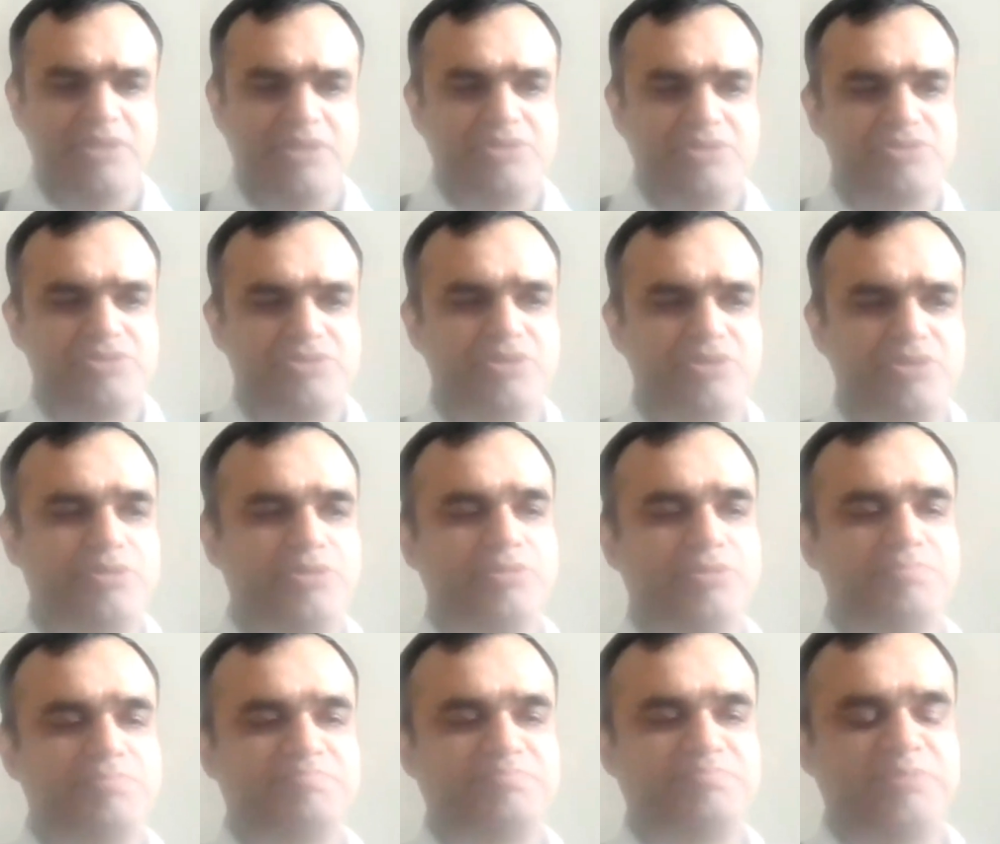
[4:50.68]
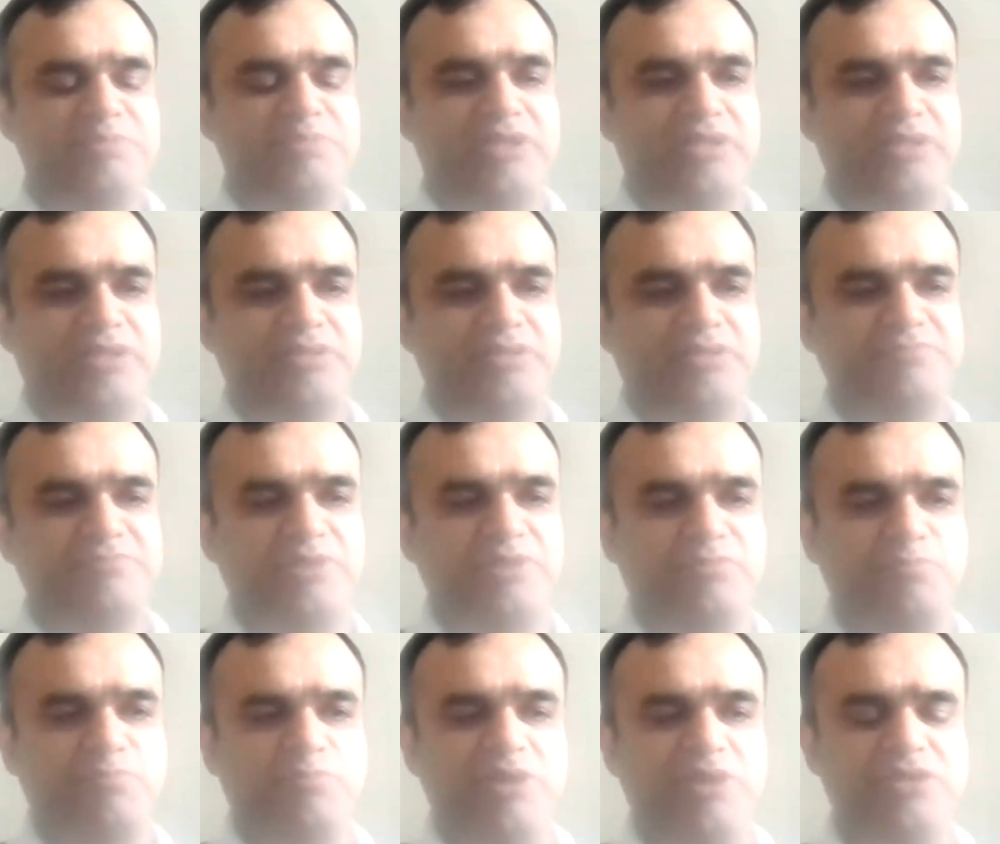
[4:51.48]
So,
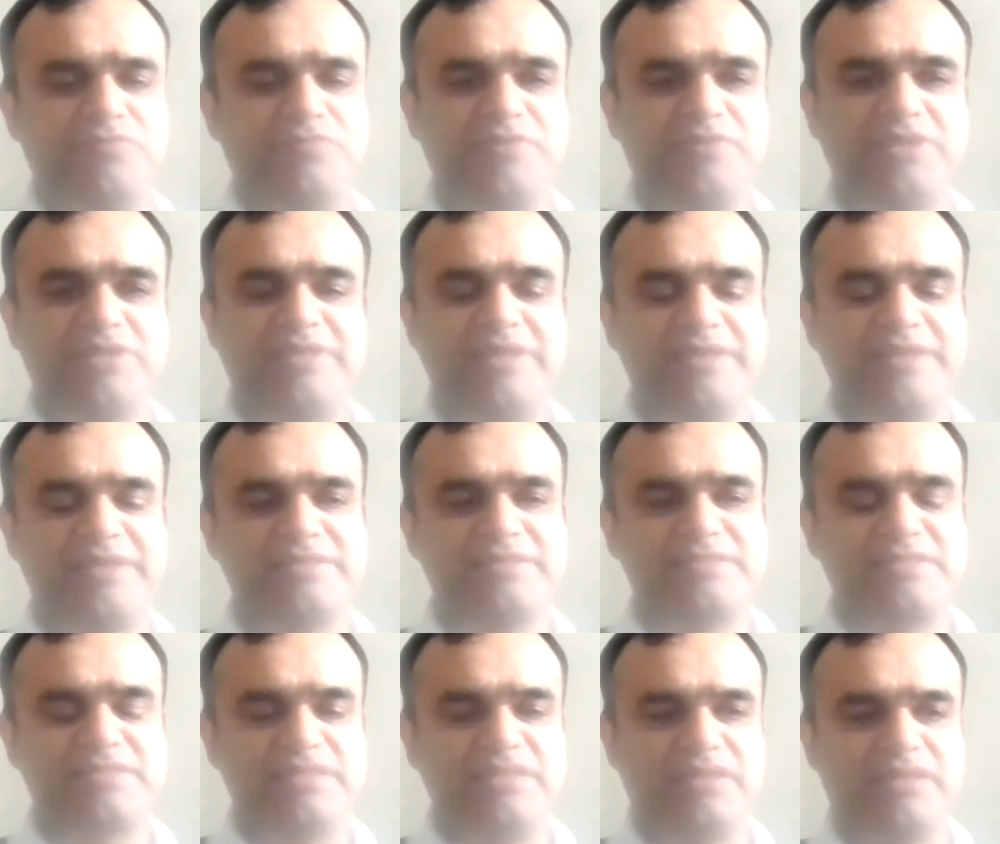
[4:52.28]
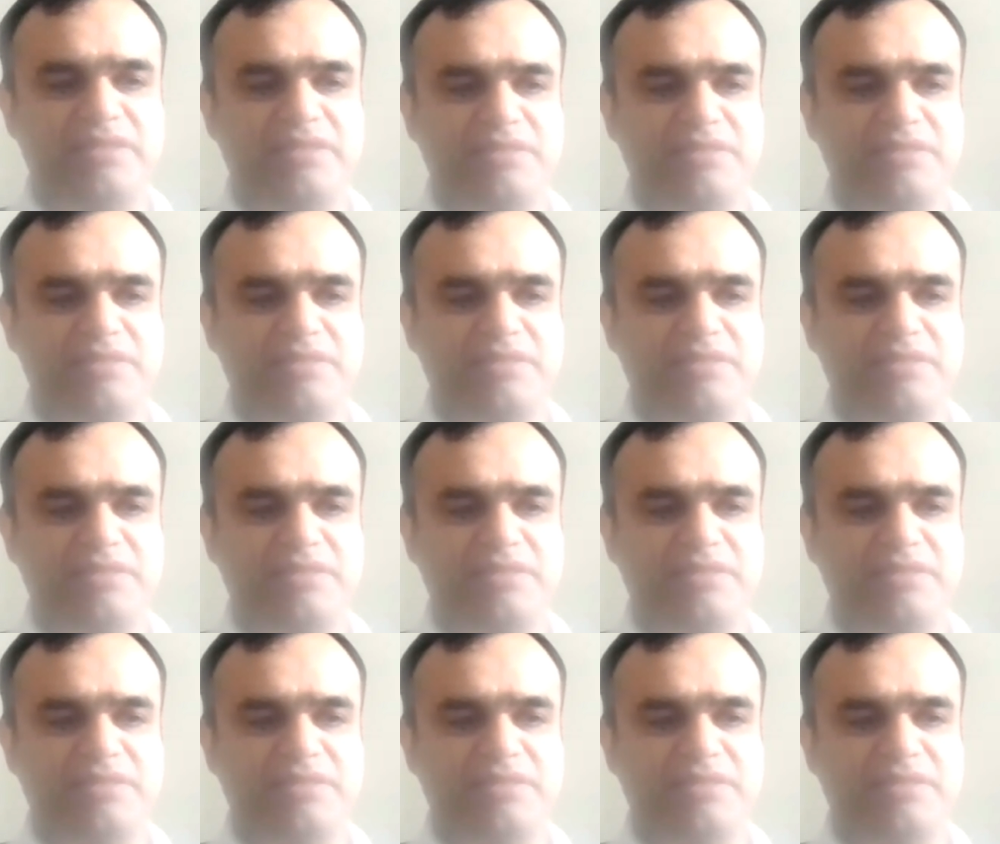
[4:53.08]
one of the things,